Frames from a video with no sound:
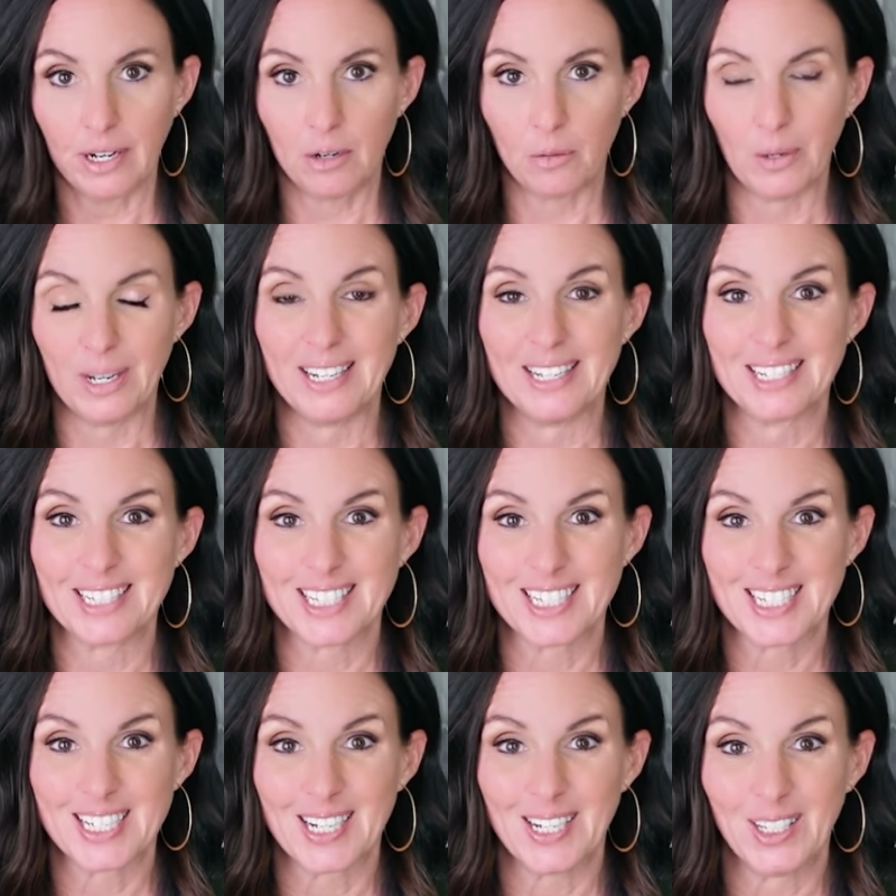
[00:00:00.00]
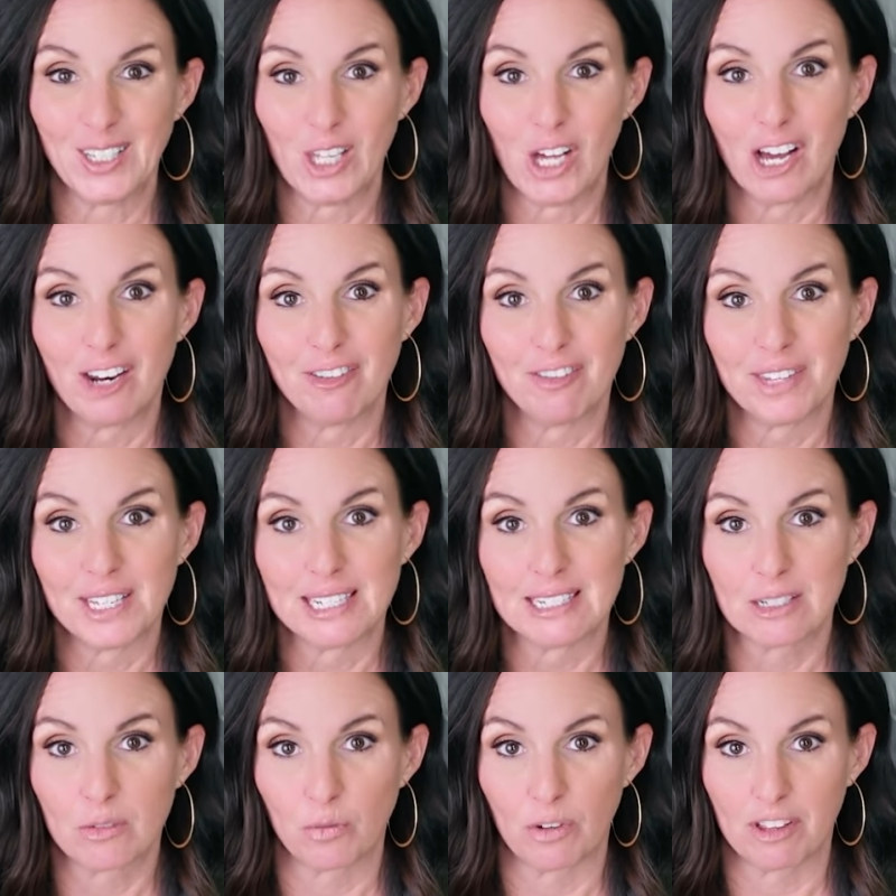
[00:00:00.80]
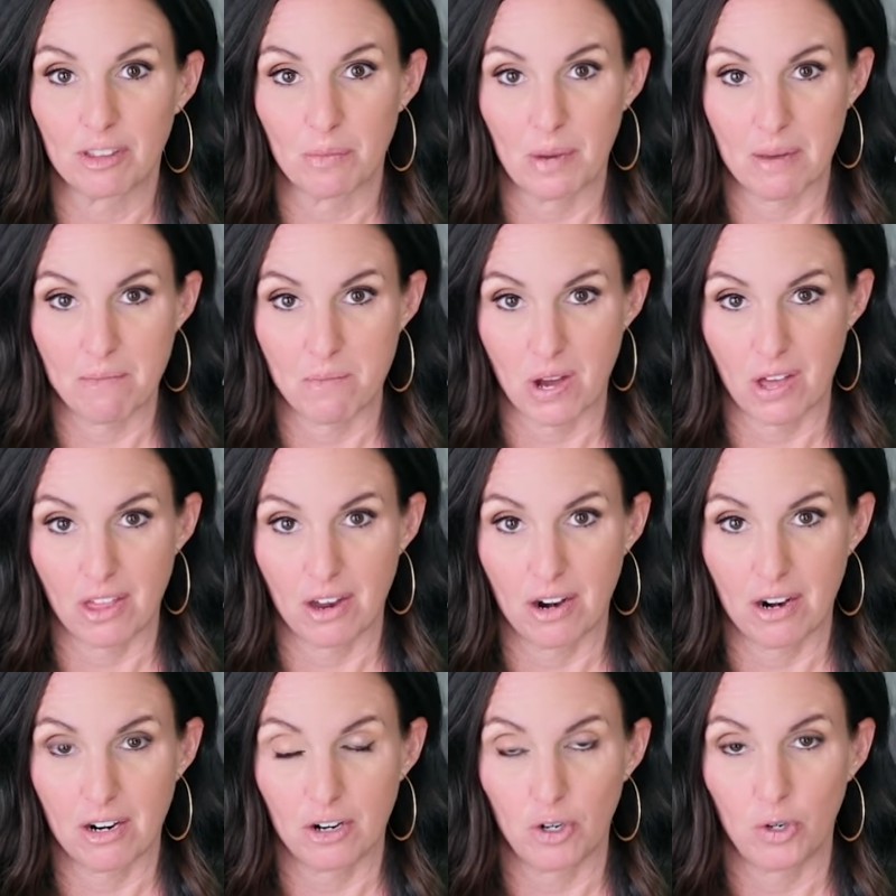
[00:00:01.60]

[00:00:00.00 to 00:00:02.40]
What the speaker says: witnessed a lot of this with my mother,